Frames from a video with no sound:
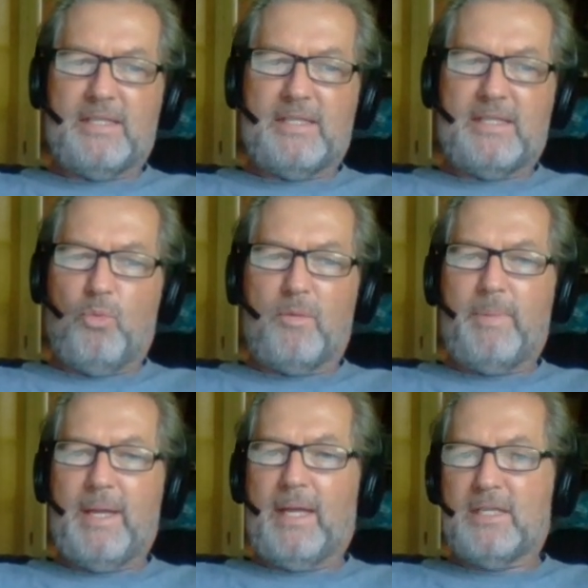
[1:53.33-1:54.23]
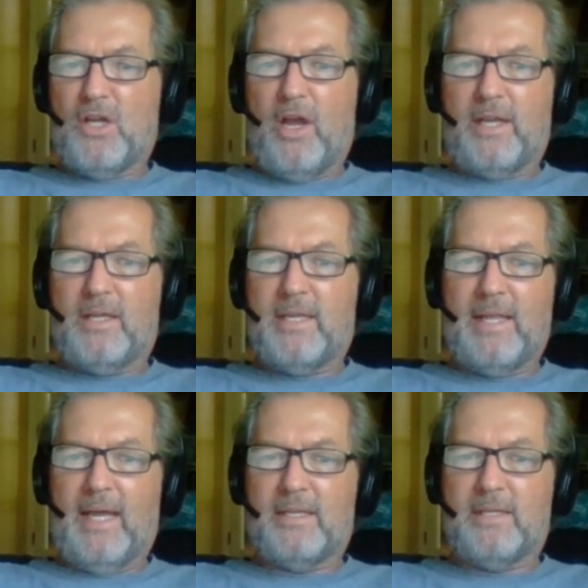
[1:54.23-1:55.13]
they weren't being assigned to
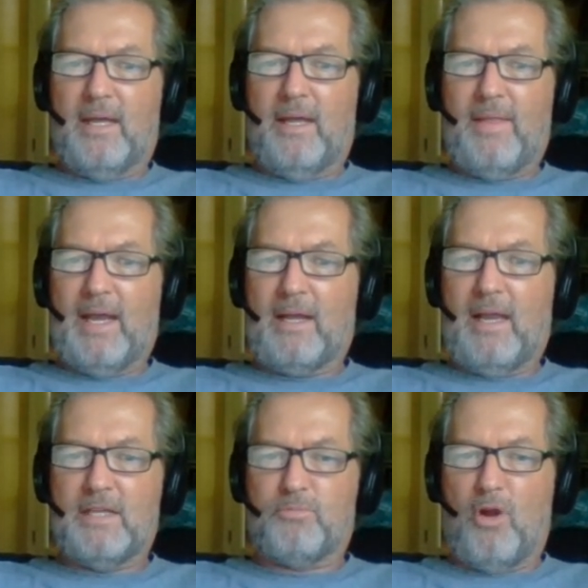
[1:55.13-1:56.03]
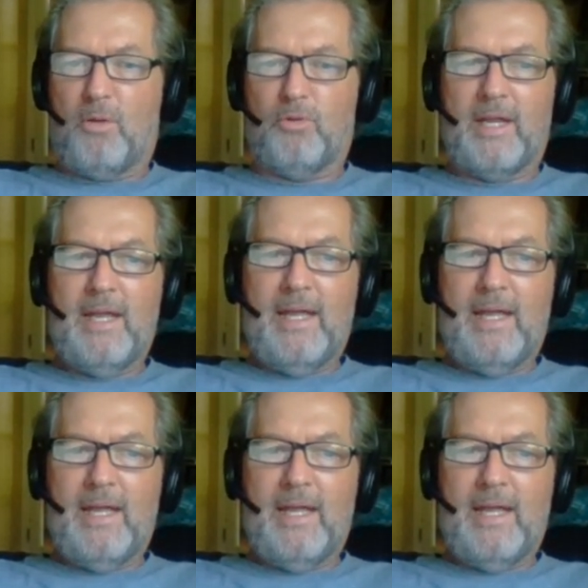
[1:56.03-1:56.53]
that class properly.